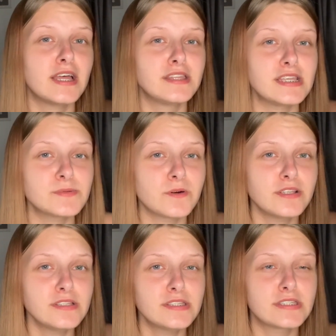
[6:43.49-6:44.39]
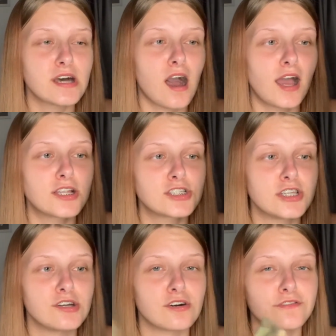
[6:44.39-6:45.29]
These ones I actually
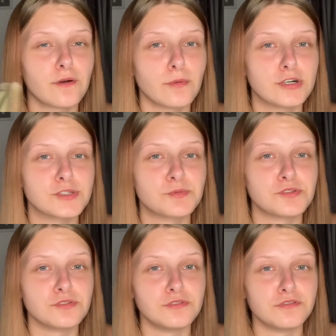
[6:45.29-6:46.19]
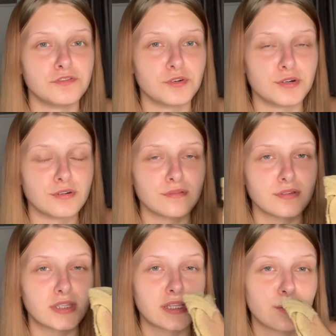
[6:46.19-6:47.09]
got from the hospital for
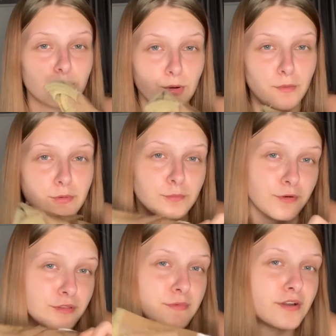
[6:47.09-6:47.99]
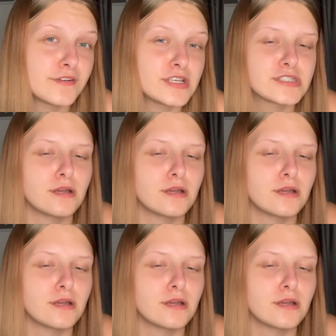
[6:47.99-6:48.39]
a problem with my wrists.